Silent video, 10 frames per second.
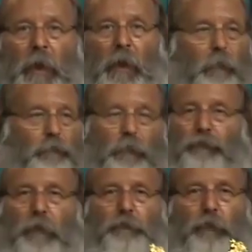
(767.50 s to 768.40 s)
And it
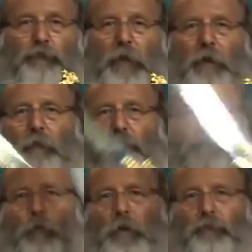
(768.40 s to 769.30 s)
just as he's saying this
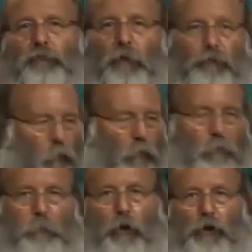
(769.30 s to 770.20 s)
week's
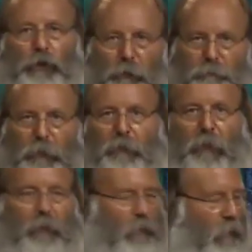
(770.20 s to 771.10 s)
Torah portion
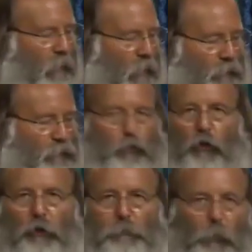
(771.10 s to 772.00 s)
and the Torah